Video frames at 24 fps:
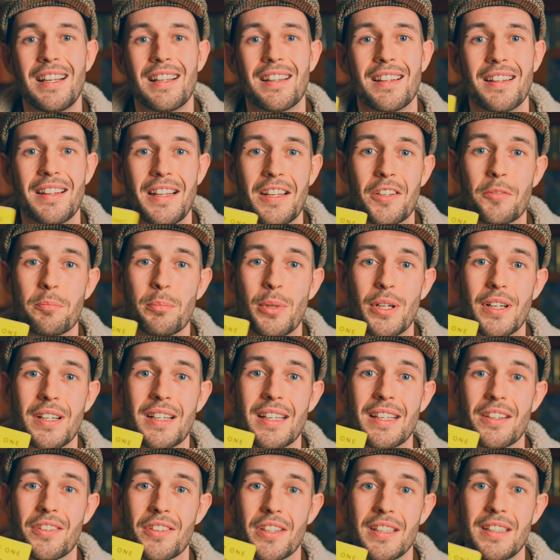This book
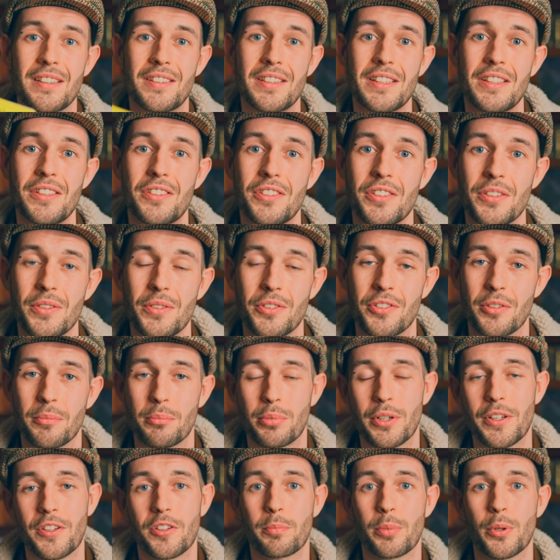is going to teach you some
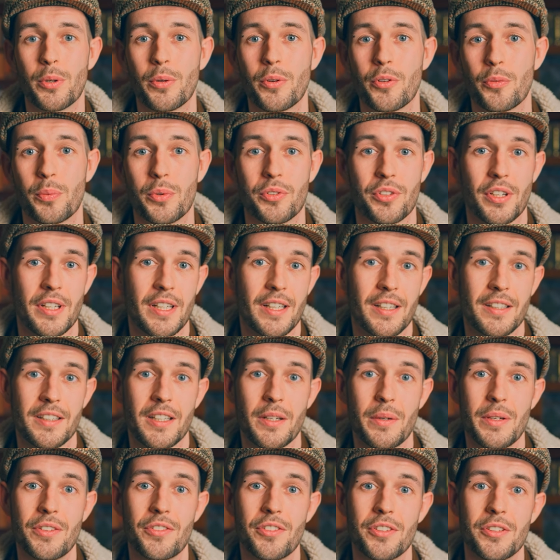principles, which I can't
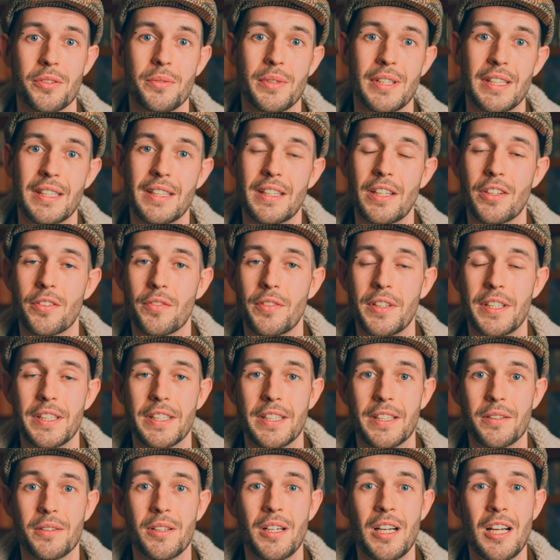go into in this
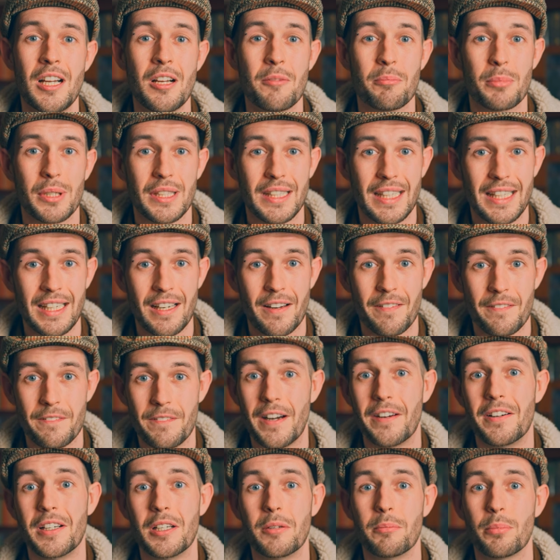video, but they are
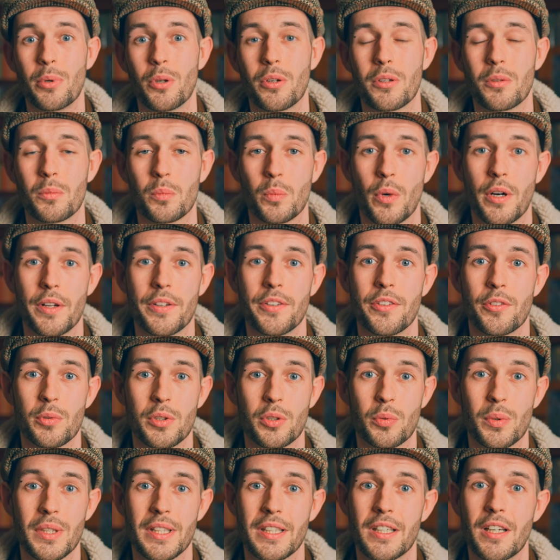very important ones
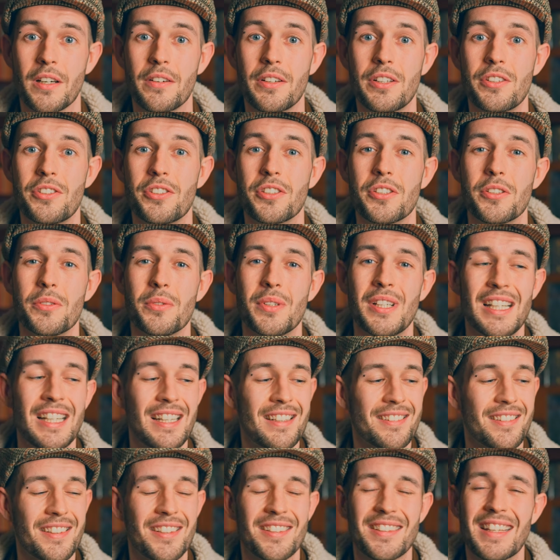which will encourage you
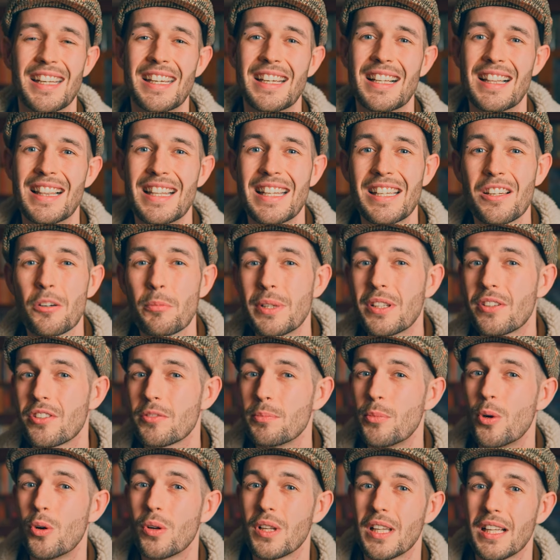to stay a little bit
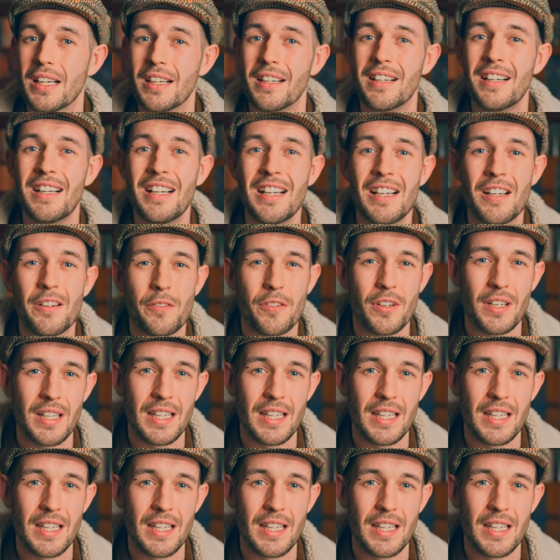smaller for a